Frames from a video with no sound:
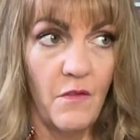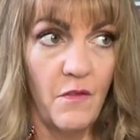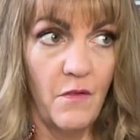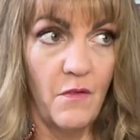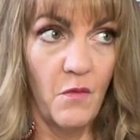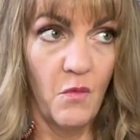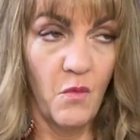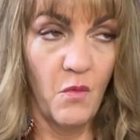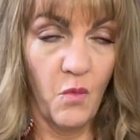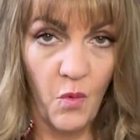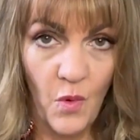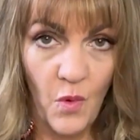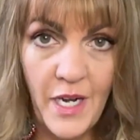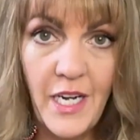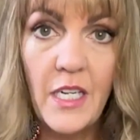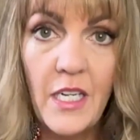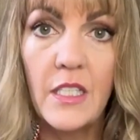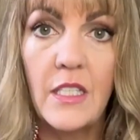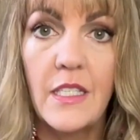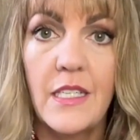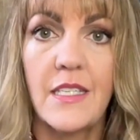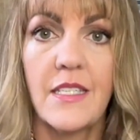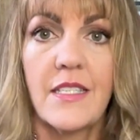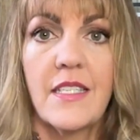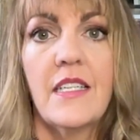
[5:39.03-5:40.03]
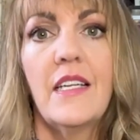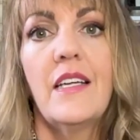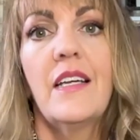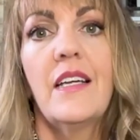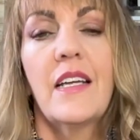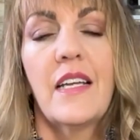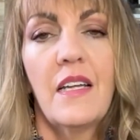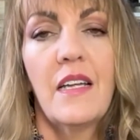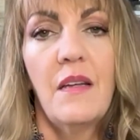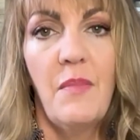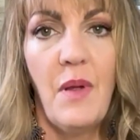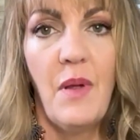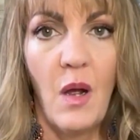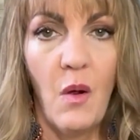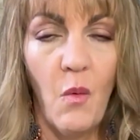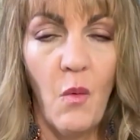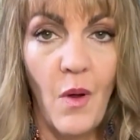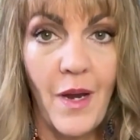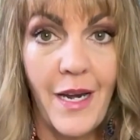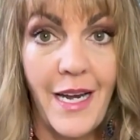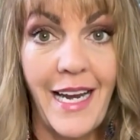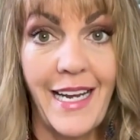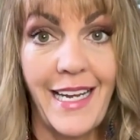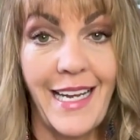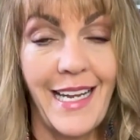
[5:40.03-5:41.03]
realistic about what
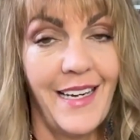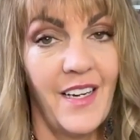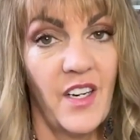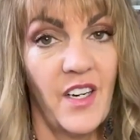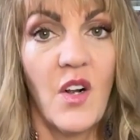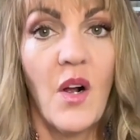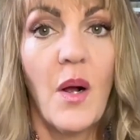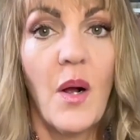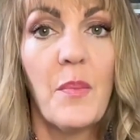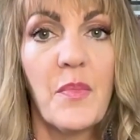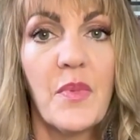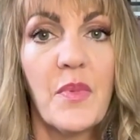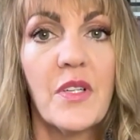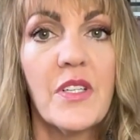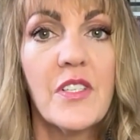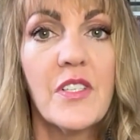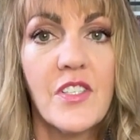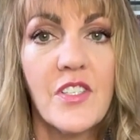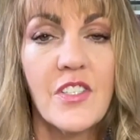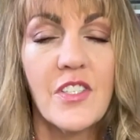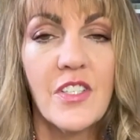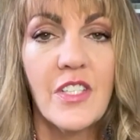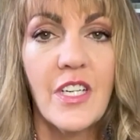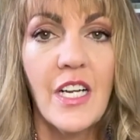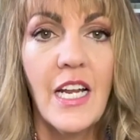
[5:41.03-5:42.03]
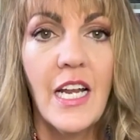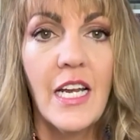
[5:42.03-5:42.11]
I can accomplish.